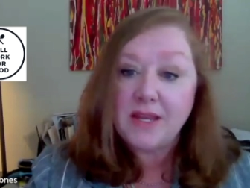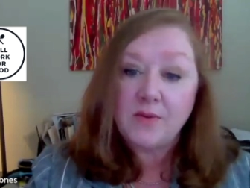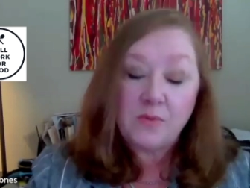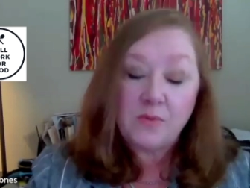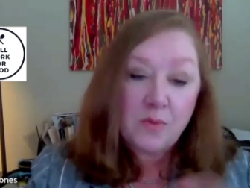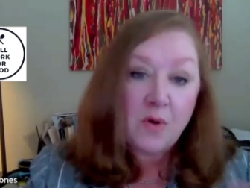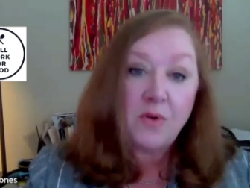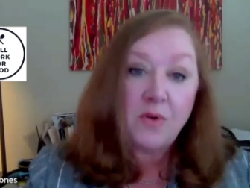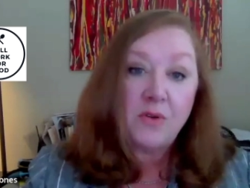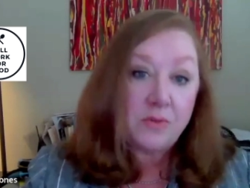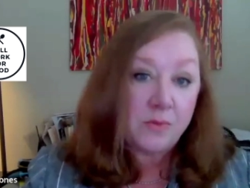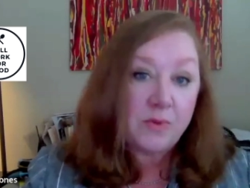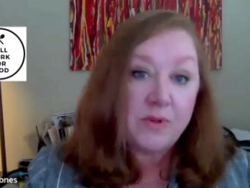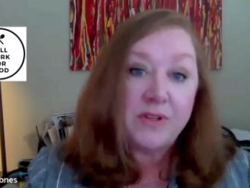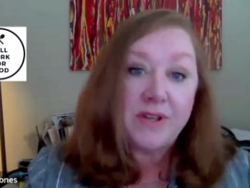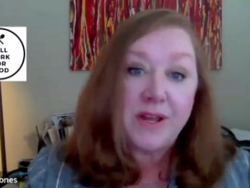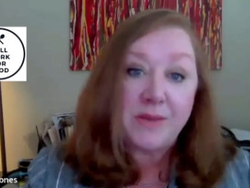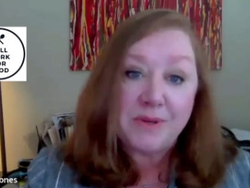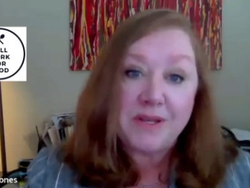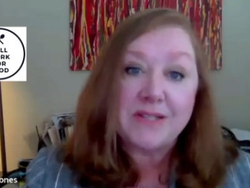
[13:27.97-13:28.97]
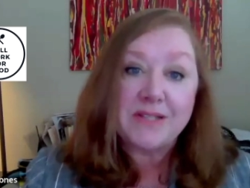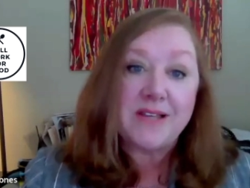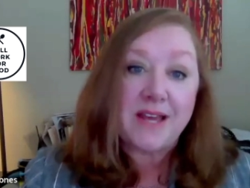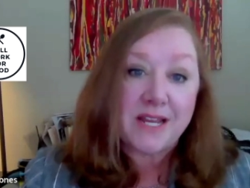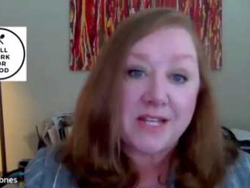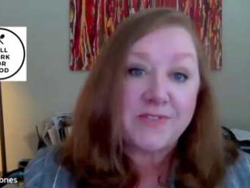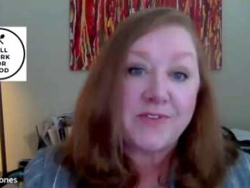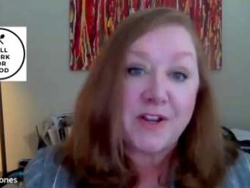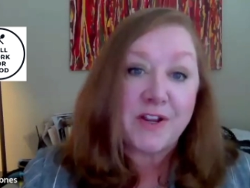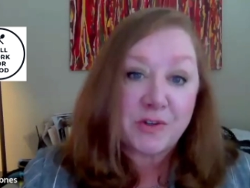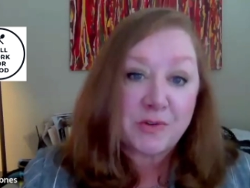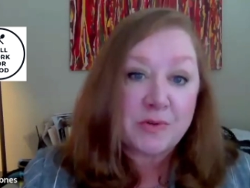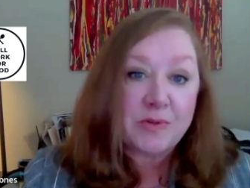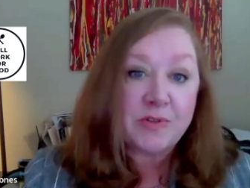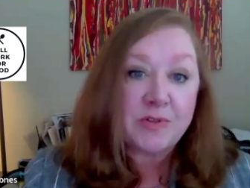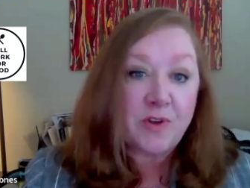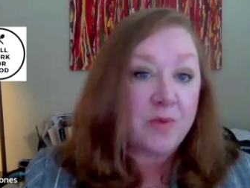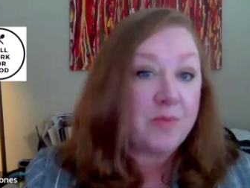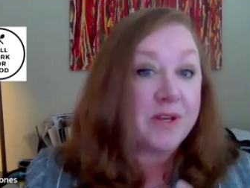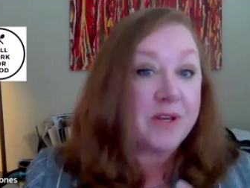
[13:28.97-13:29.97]
It will not be a satisfactory
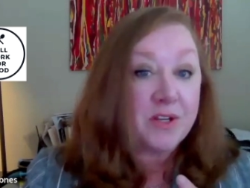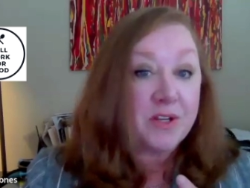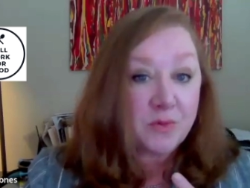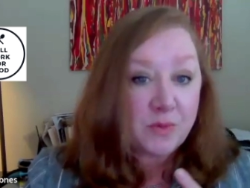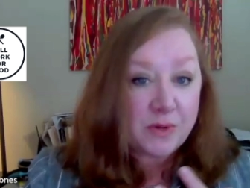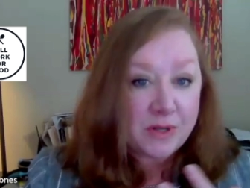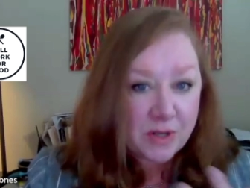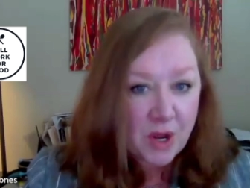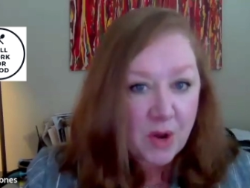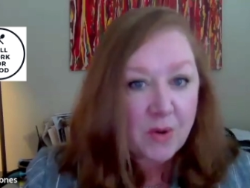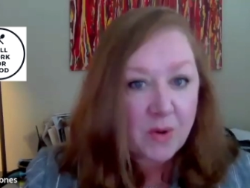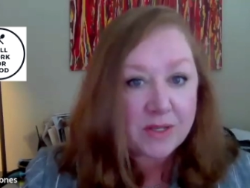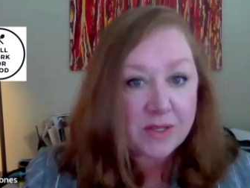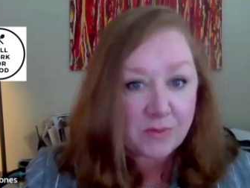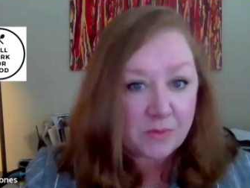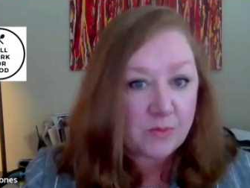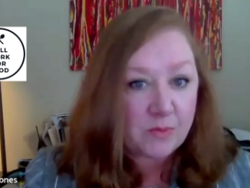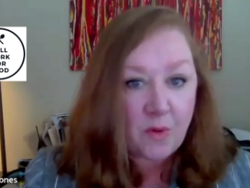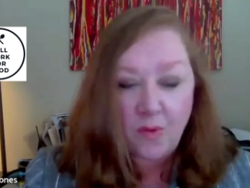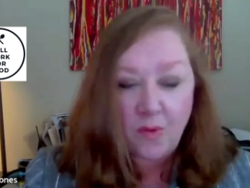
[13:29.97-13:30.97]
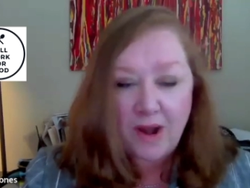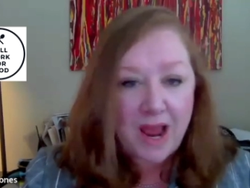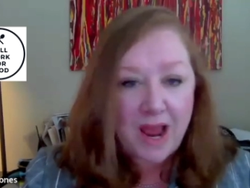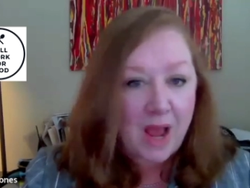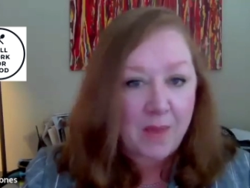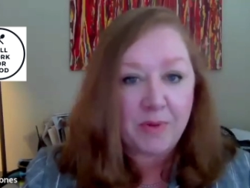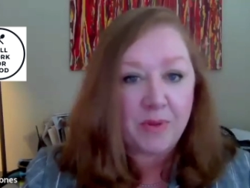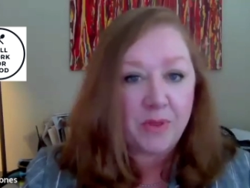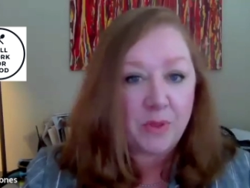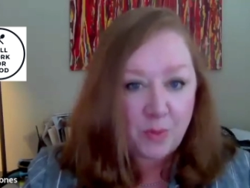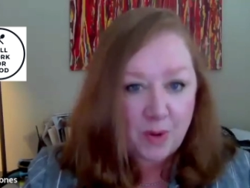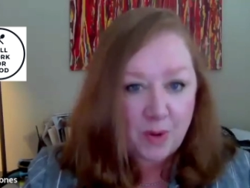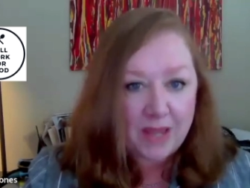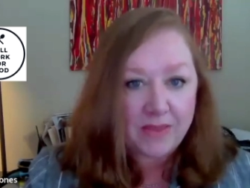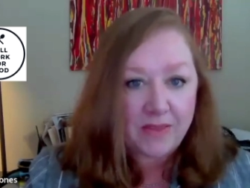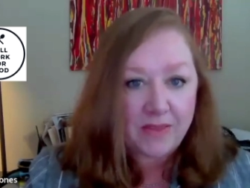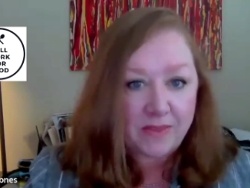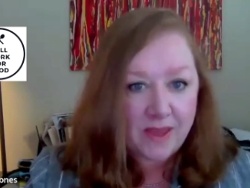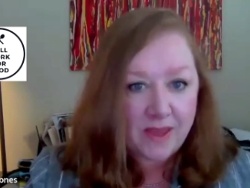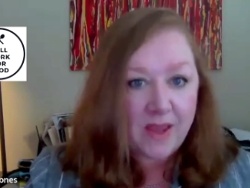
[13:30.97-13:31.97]
result, because we know it won't happen the way
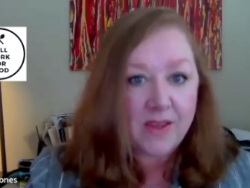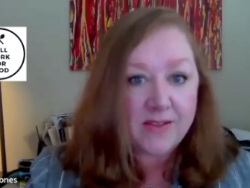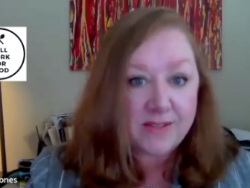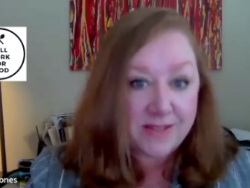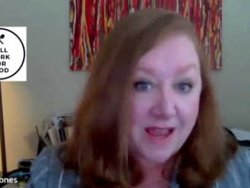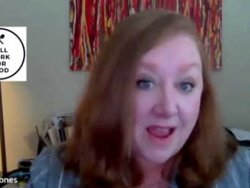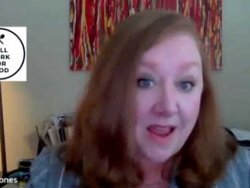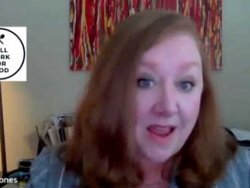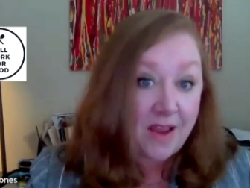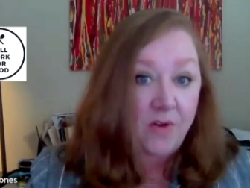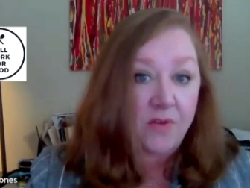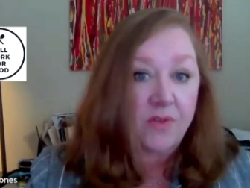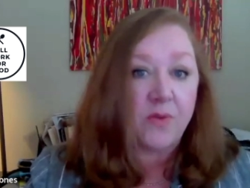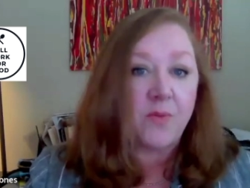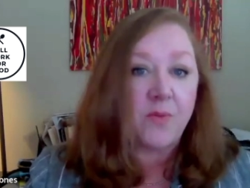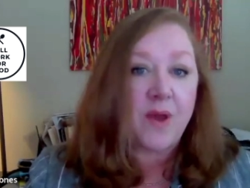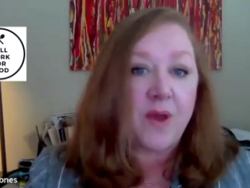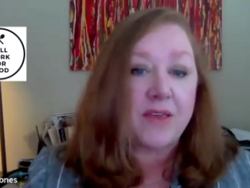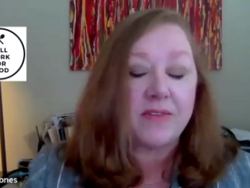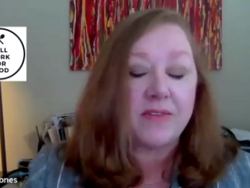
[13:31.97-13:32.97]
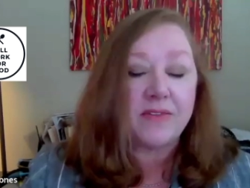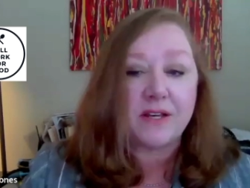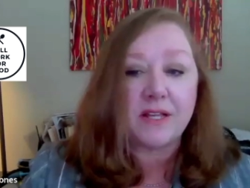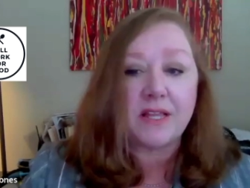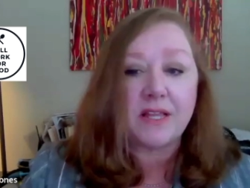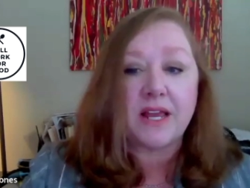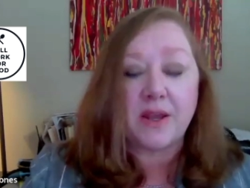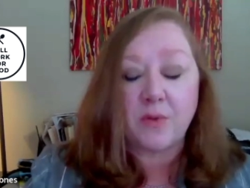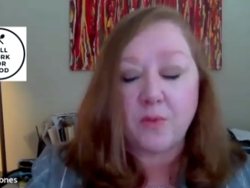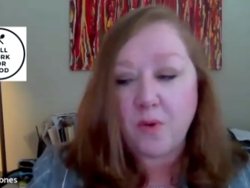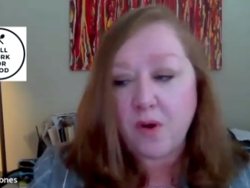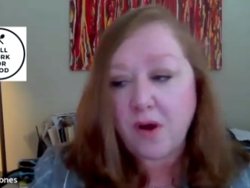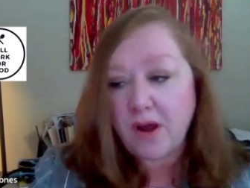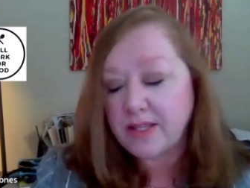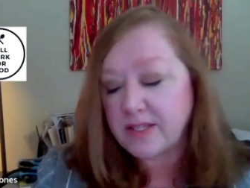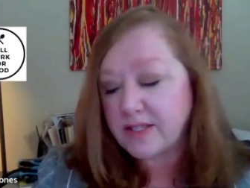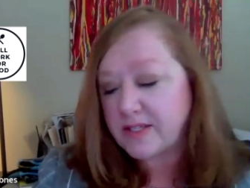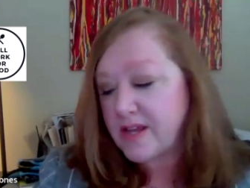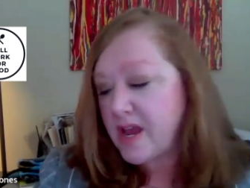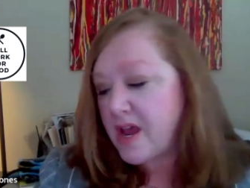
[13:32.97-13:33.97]
that they say or the way that the client
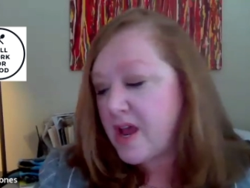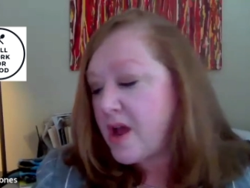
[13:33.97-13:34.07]
wants.